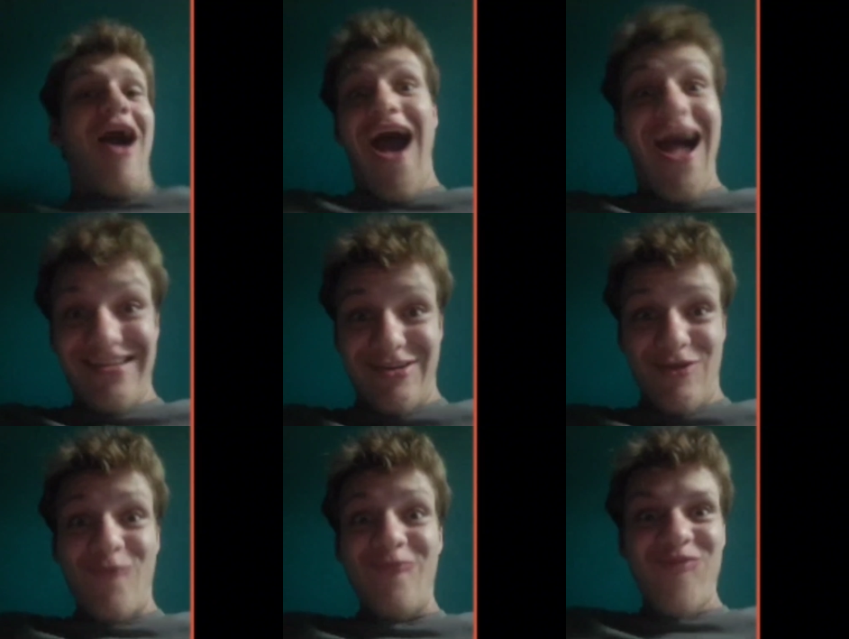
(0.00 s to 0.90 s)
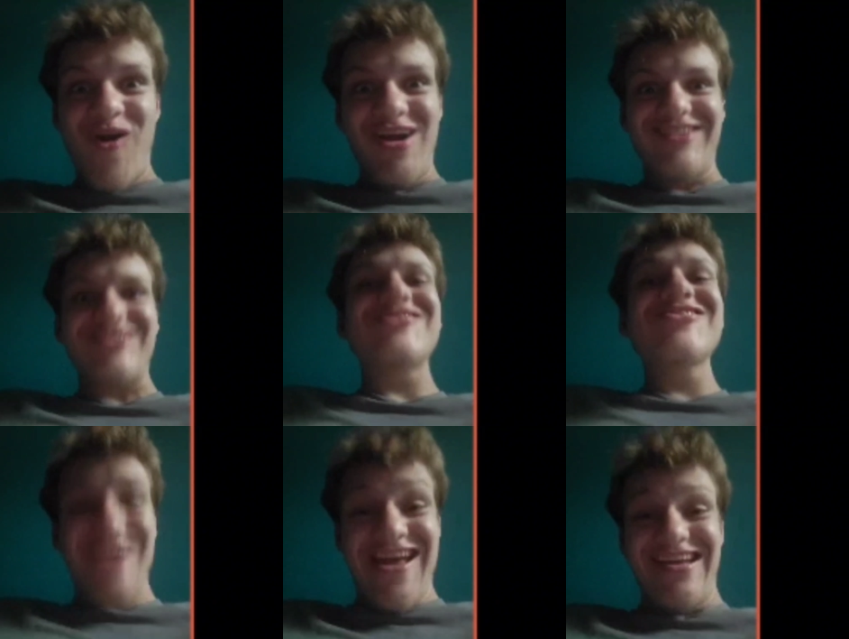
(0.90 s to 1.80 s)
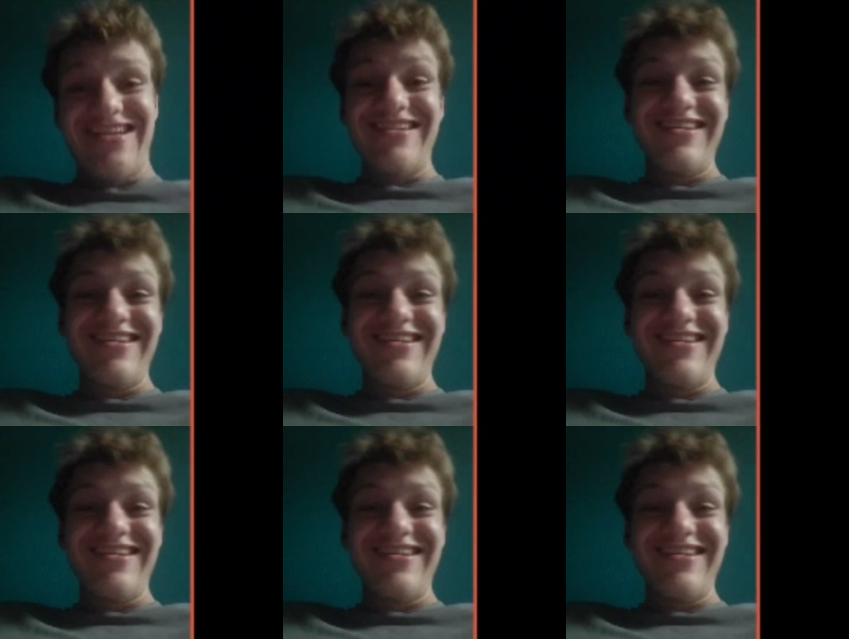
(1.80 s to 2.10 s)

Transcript: I didn't do fucking shit.